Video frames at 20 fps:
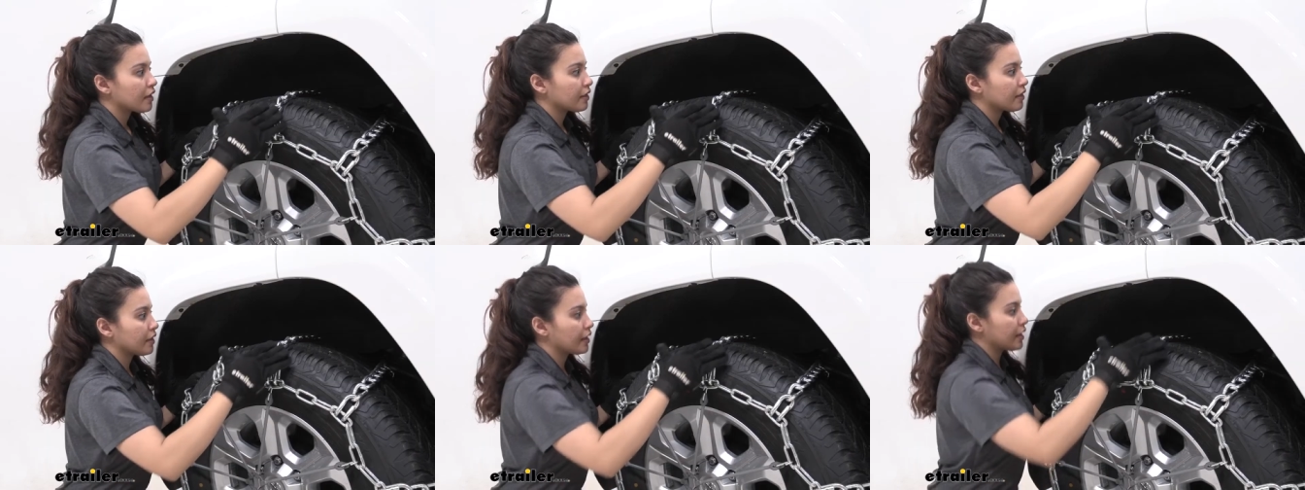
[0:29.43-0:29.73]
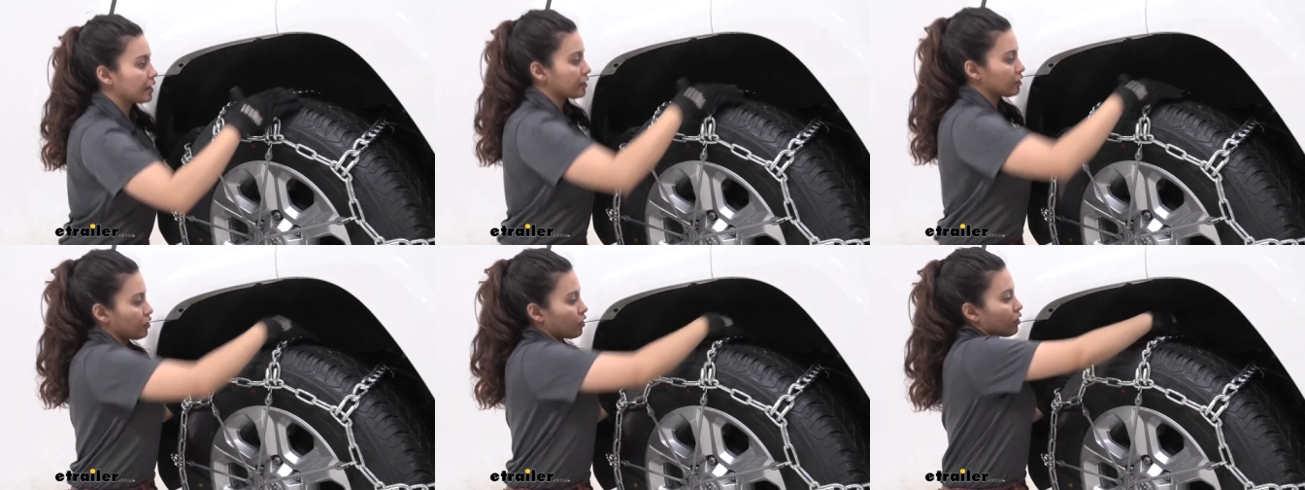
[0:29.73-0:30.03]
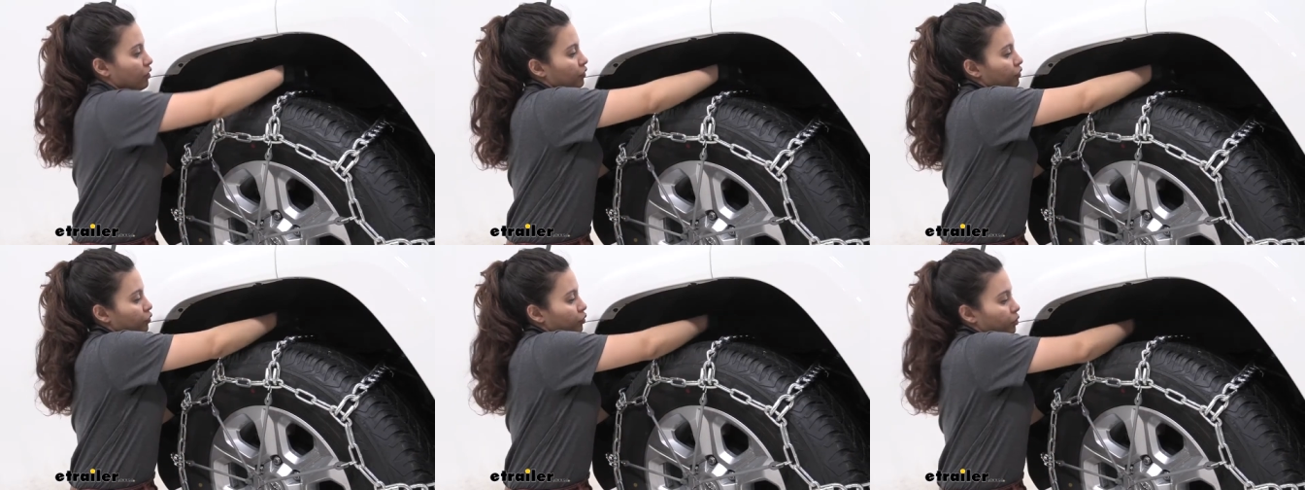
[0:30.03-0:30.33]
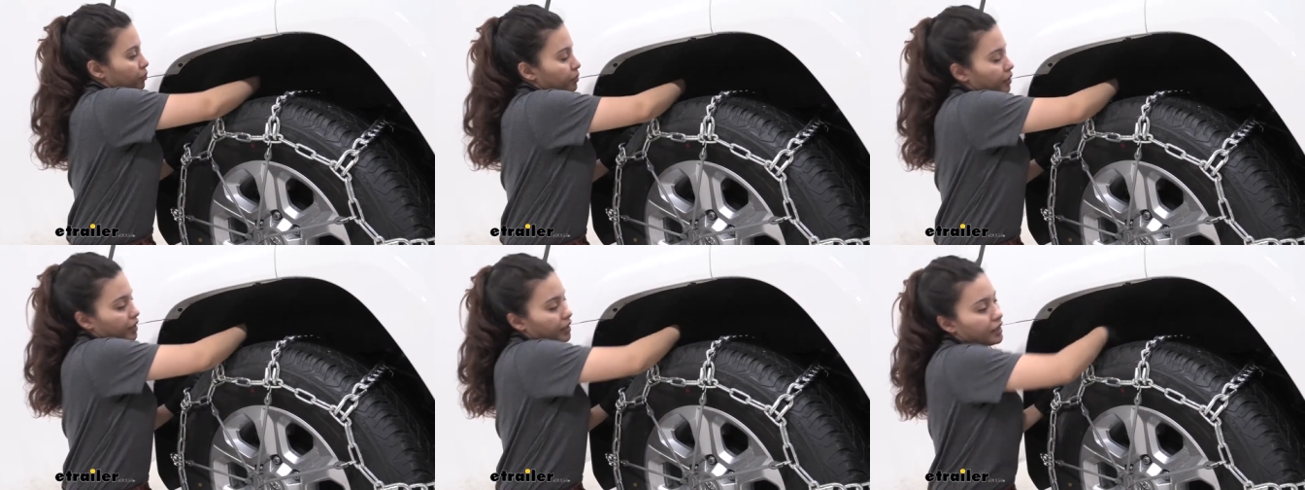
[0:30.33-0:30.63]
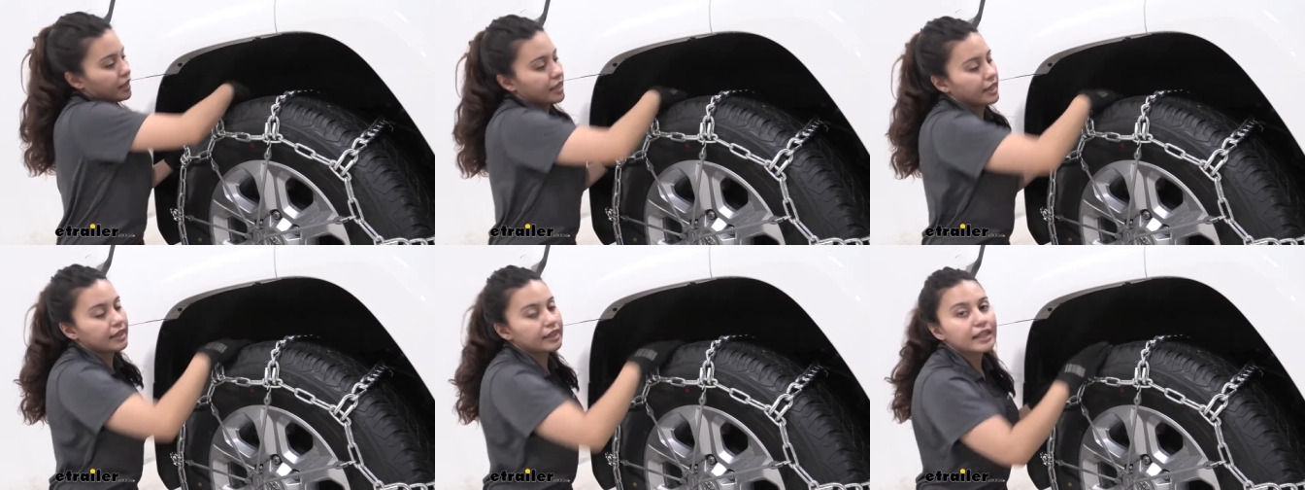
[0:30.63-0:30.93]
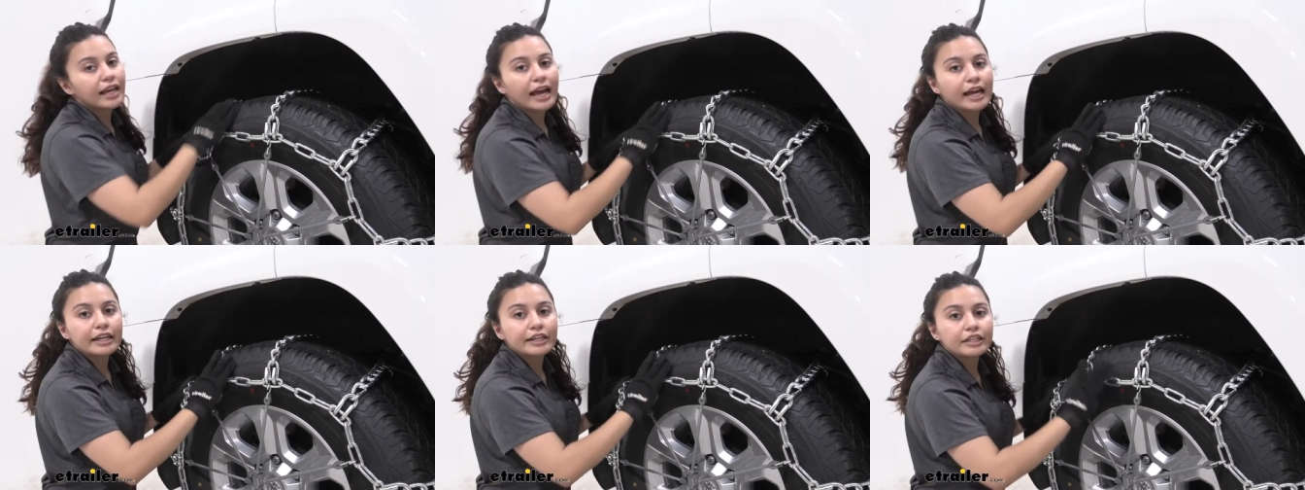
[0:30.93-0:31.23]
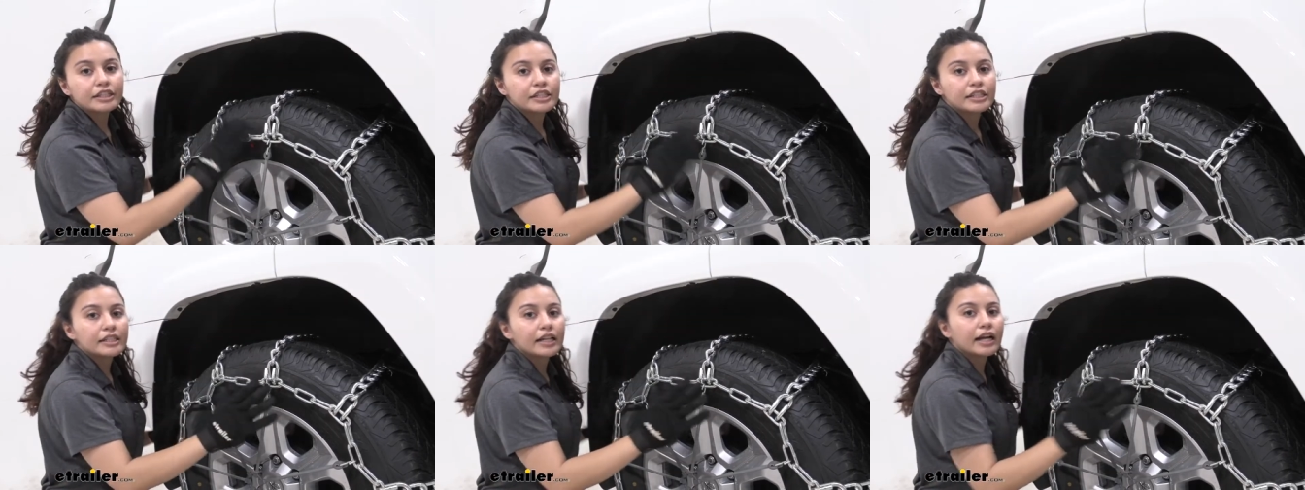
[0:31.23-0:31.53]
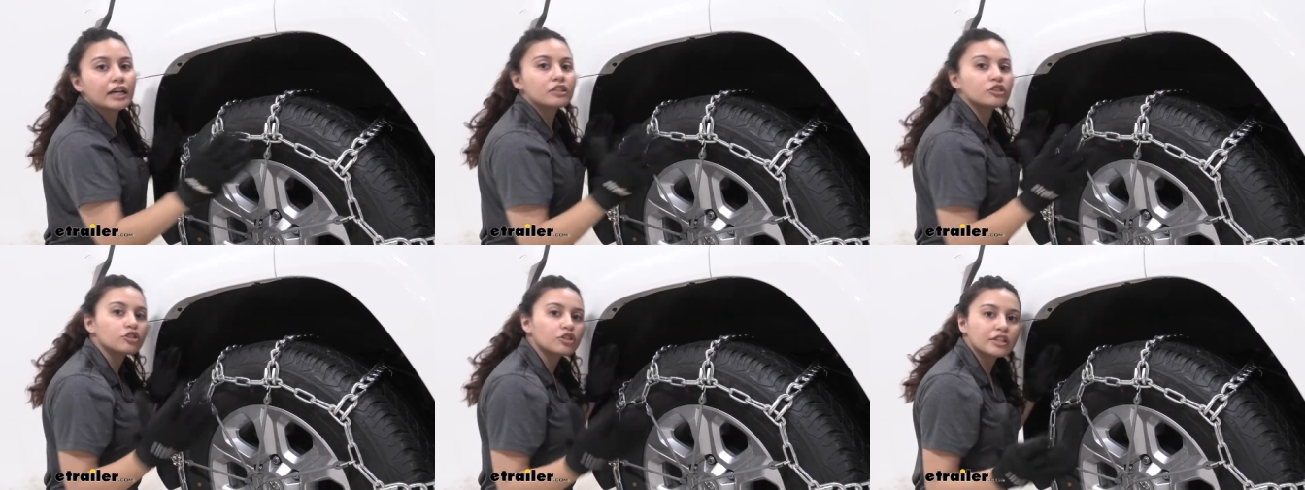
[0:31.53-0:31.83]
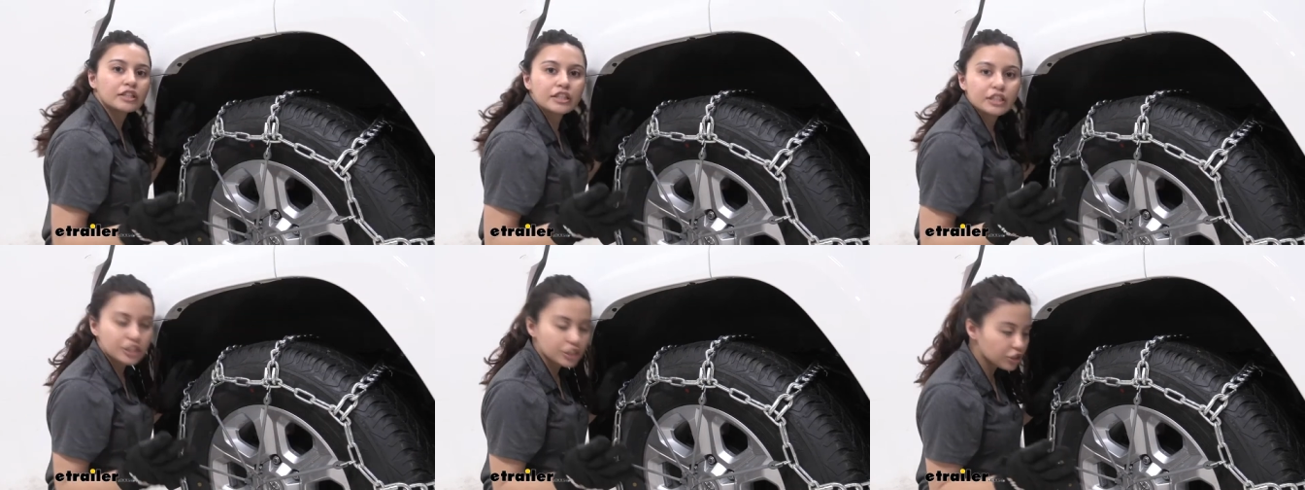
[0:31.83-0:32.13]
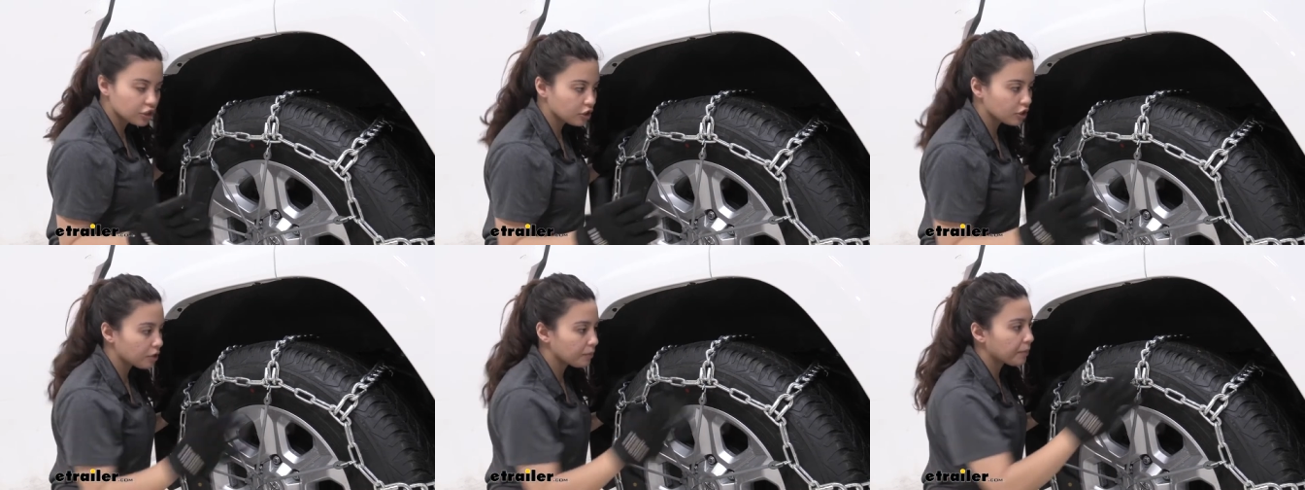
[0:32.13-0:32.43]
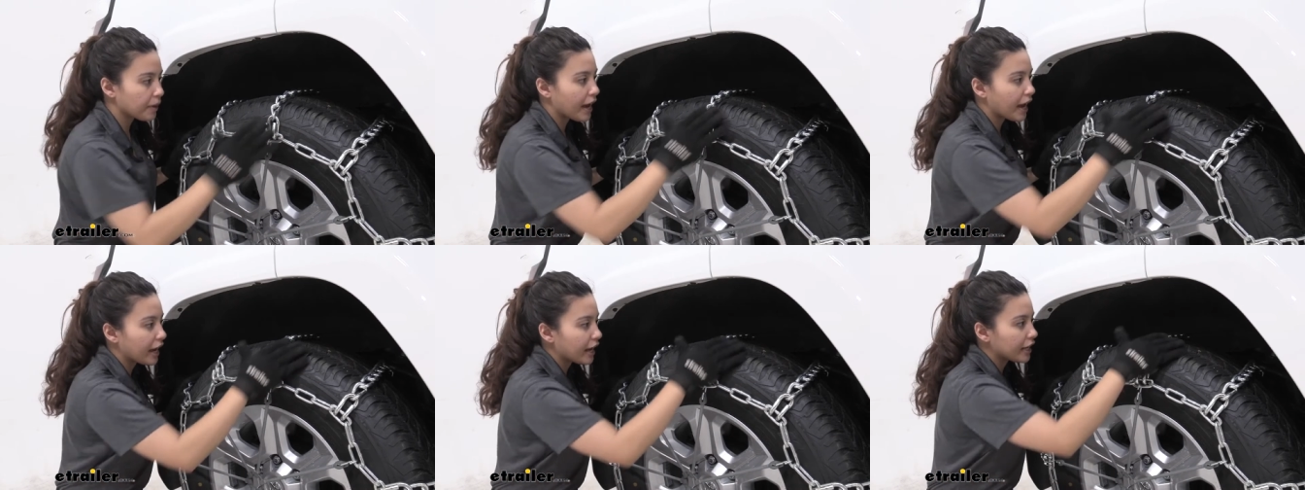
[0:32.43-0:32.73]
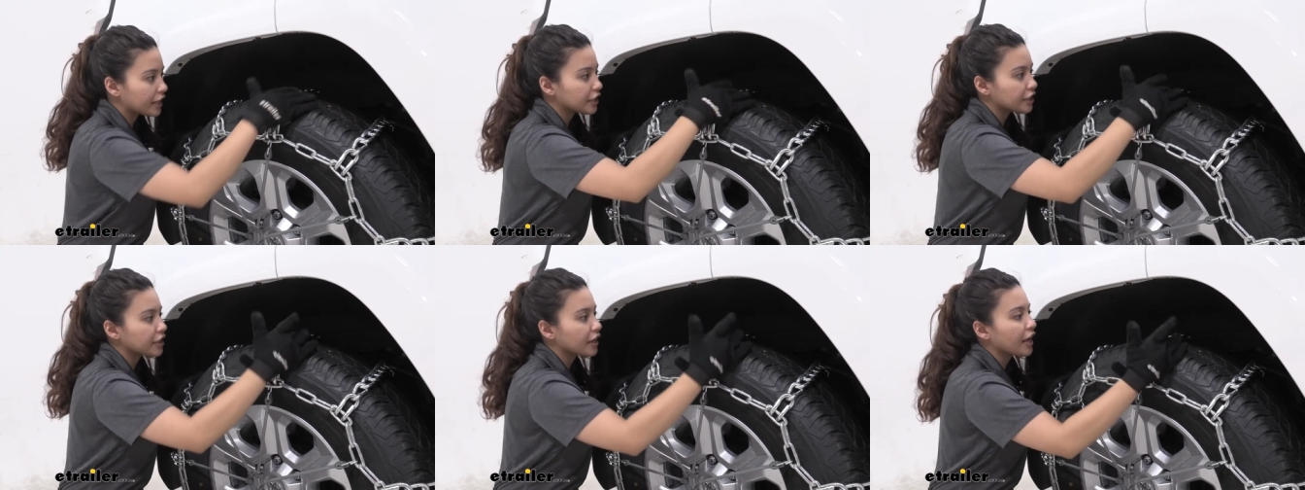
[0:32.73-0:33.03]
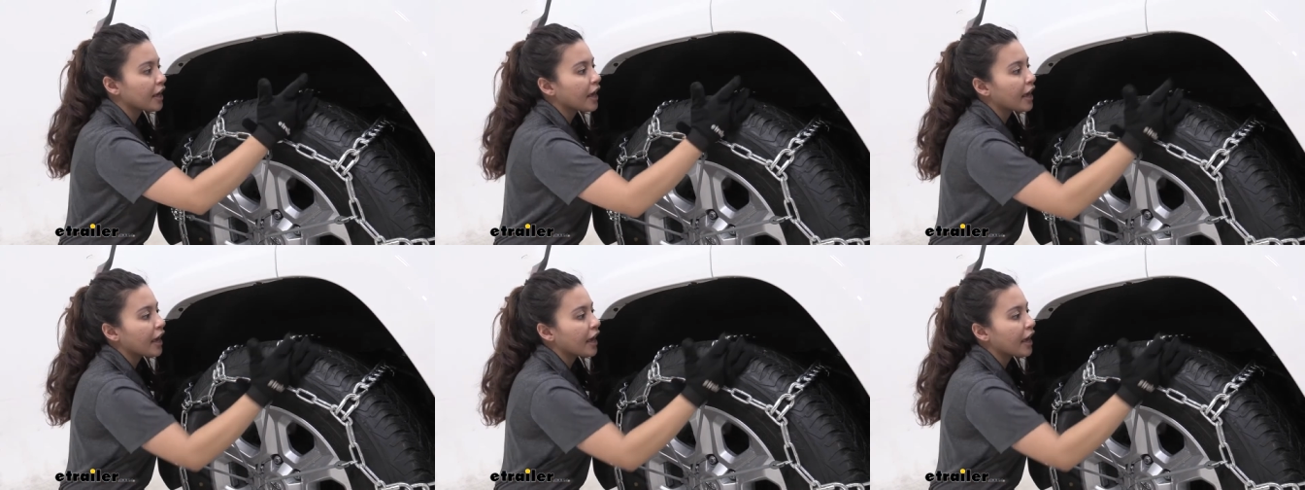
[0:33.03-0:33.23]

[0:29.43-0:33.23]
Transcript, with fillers: These are formed in the ladder style traditional pattern,